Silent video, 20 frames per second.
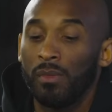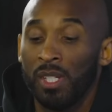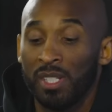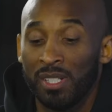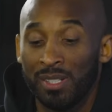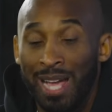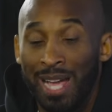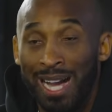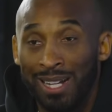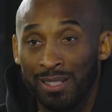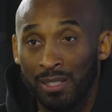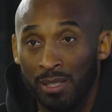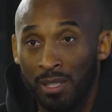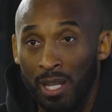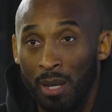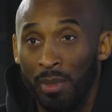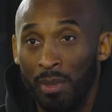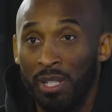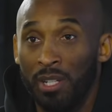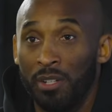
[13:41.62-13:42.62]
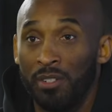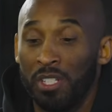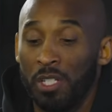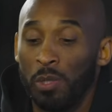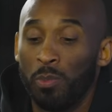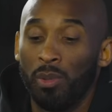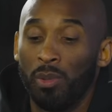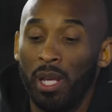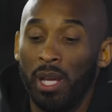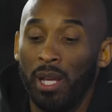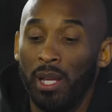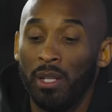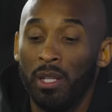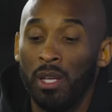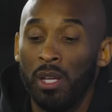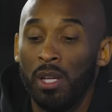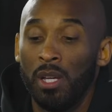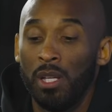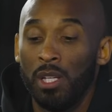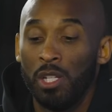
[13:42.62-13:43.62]
Stockton, how many years he's playing,
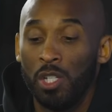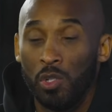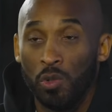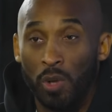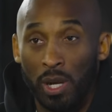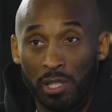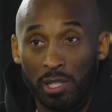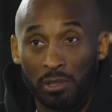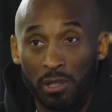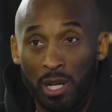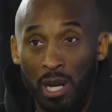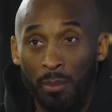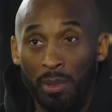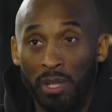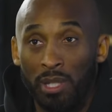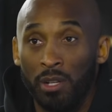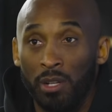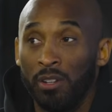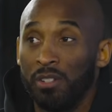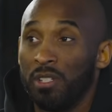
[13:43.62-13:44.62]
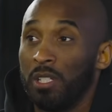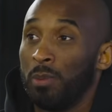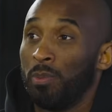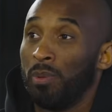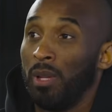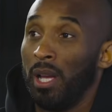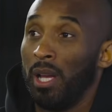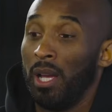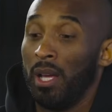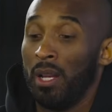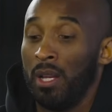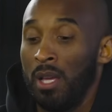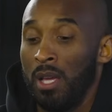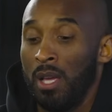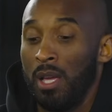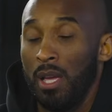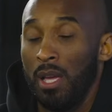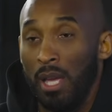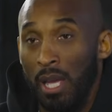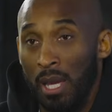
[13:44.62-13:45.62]
Drexler, how many years he's playing,
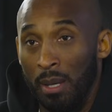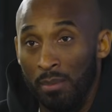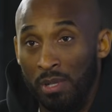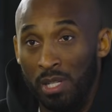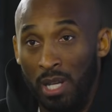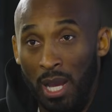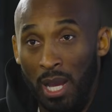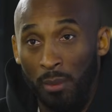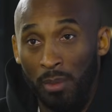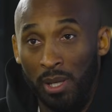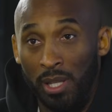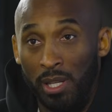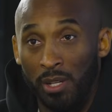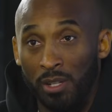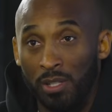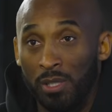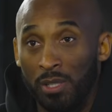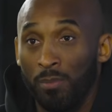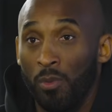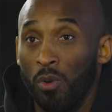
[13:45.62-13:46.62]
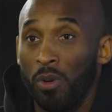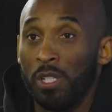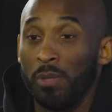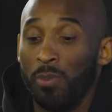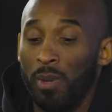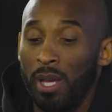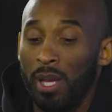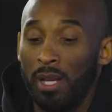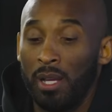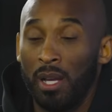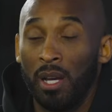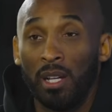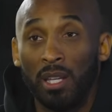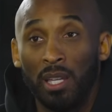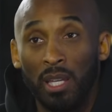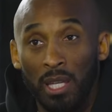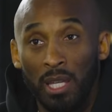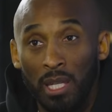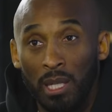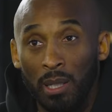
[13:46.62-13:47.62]
MJ, how many years more he's playing,
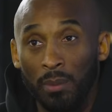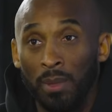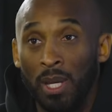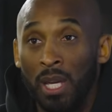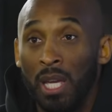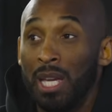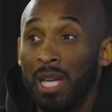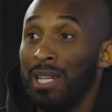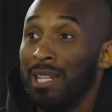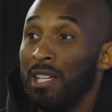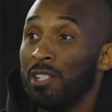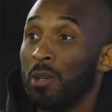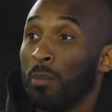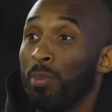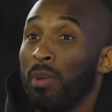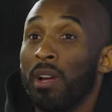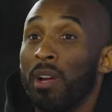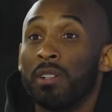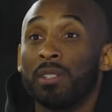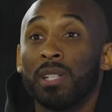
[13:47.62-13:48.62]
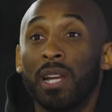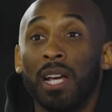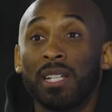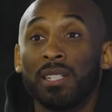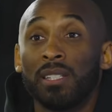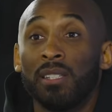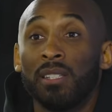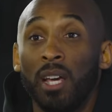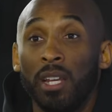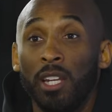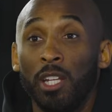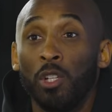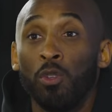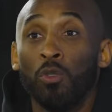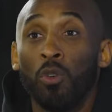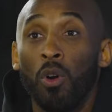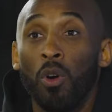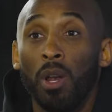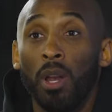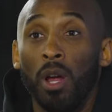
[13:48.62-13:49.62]
Hakeem. And these are players that I studied
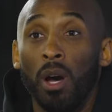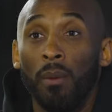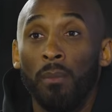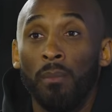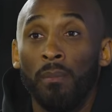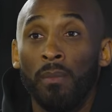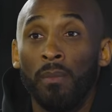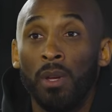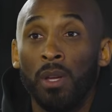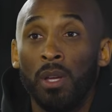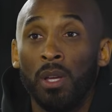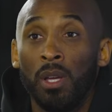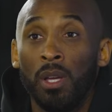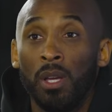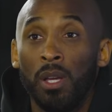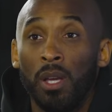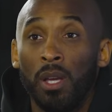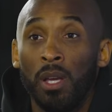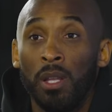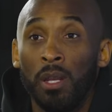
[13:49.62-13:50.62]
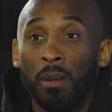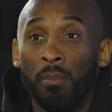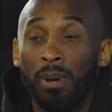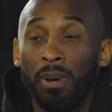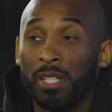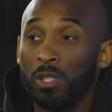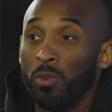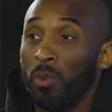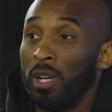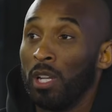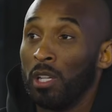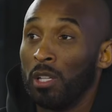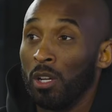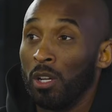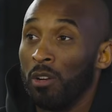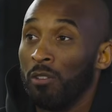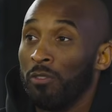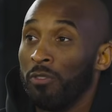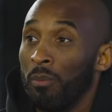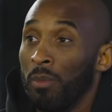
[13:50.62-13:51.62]
growing up. And the best way to
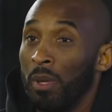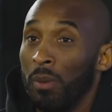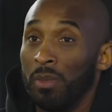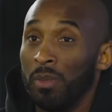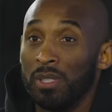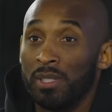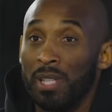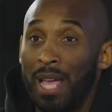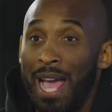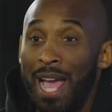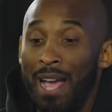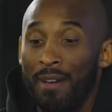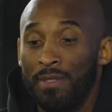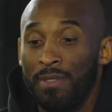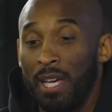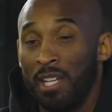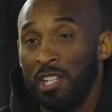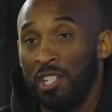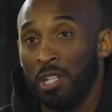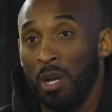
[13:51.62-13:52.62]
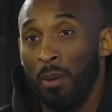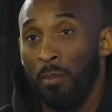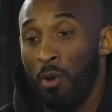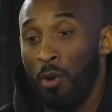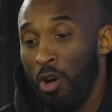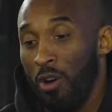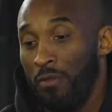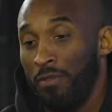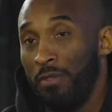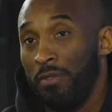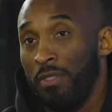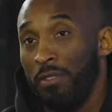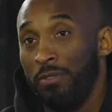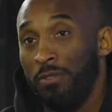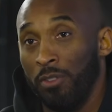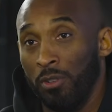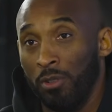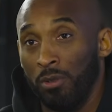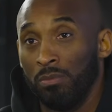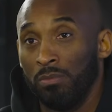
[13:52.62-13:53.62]
learn from them is to have that jump off of the
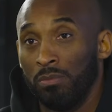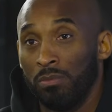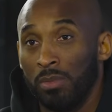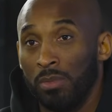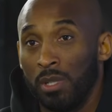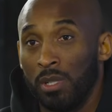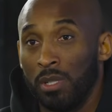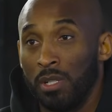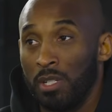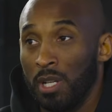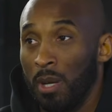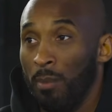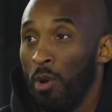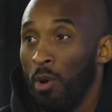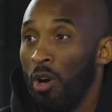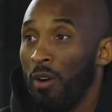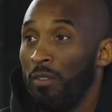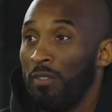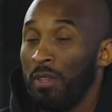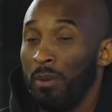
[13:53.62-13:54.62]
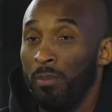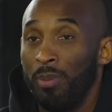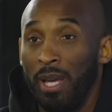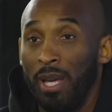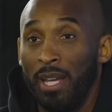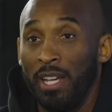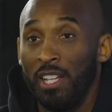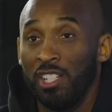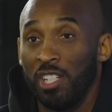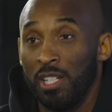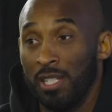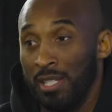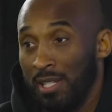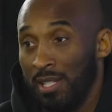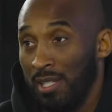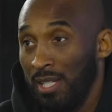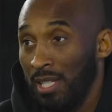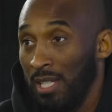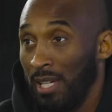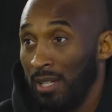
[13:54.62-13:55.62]
film, jump off of the page, and
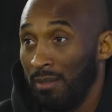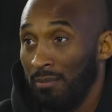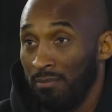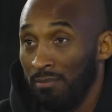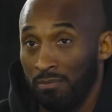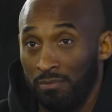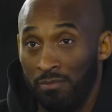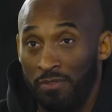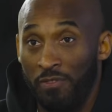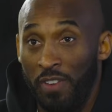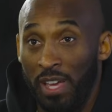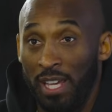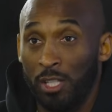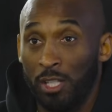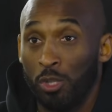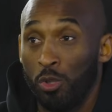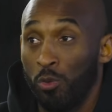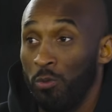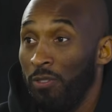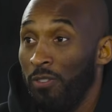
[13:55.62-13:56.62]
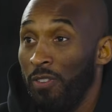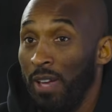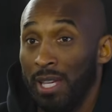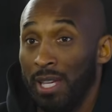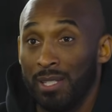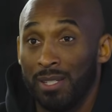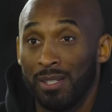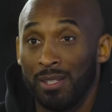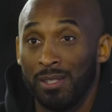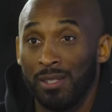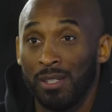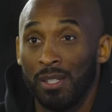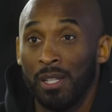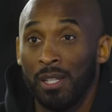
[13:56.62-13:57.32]
see it face to face.